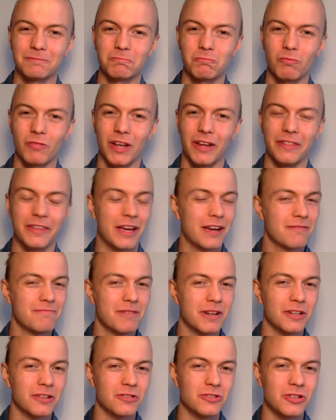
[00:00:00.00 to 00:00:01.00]
they've
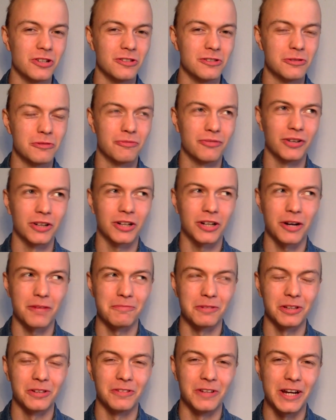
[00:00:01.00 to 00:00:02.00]
been on YouTube for a
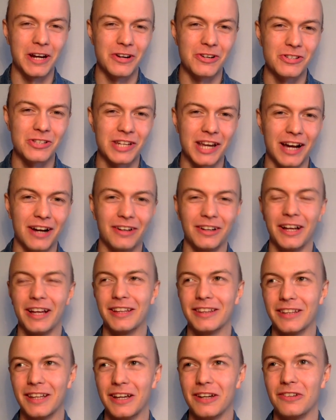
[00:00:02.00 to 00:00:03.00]
couple of years now,
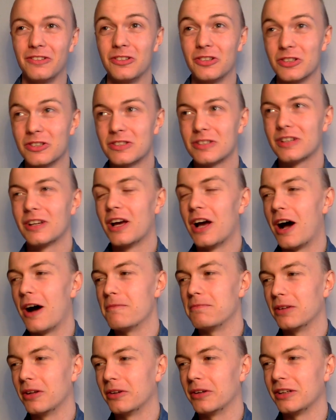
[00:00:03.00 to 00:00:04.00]
and they just
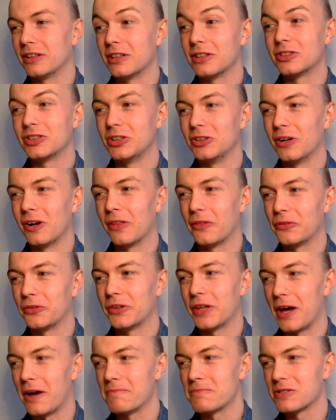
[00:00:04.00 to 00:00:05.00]
uploaded their 200th
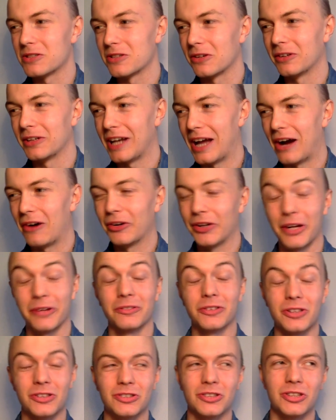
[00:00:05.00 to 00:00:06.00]
episode now, and I'm
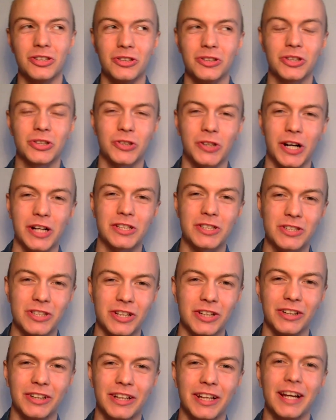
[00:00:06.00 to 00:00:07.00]
going to do it quite
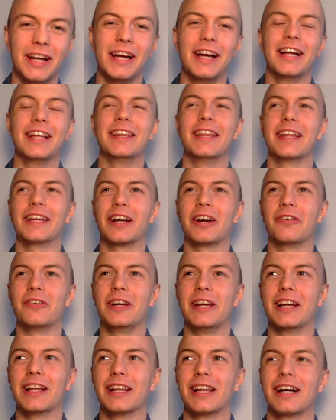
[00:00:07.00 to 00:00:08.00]
soon. And then I
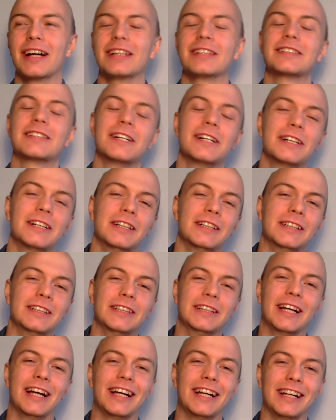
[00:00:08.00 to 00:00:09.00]
realized,
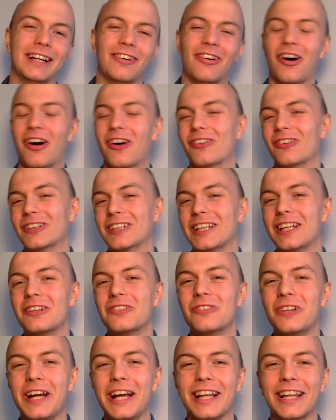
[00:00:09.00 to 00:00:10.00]

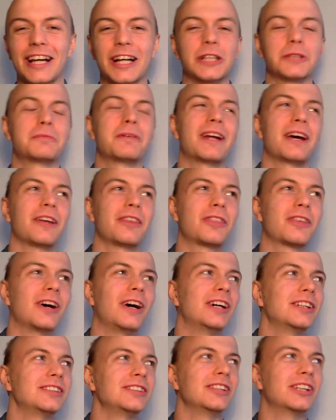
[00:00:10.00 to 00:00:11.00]
I
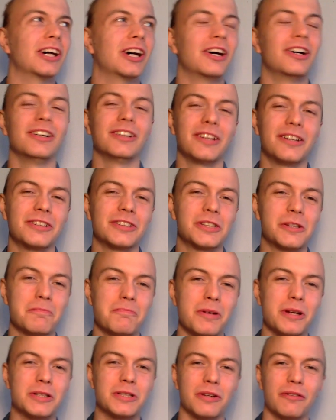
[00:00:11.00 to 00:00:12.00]
thought, you know, there's a
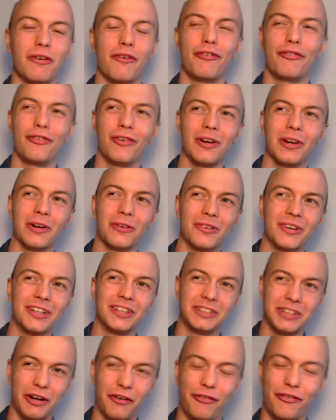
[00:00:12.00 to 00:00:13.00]
bit of a follower
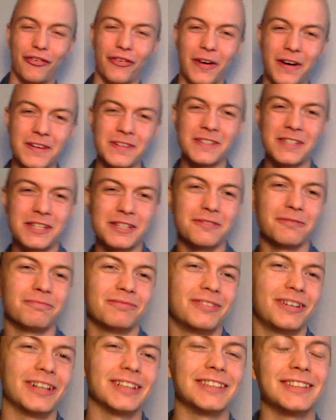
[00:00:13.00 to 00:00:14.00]
difference,
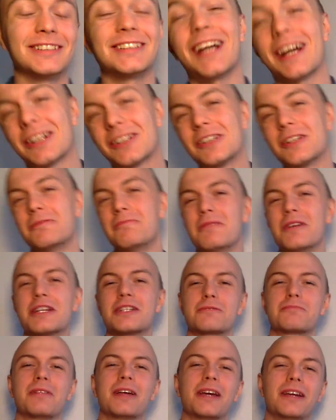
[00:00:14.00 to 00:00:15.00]
but that could be
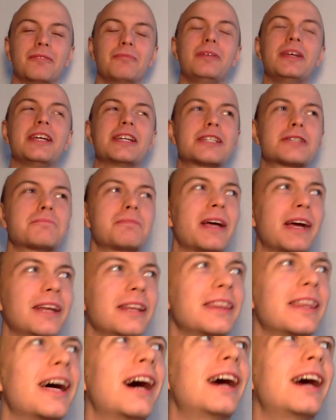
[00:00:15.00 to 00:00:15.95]
explained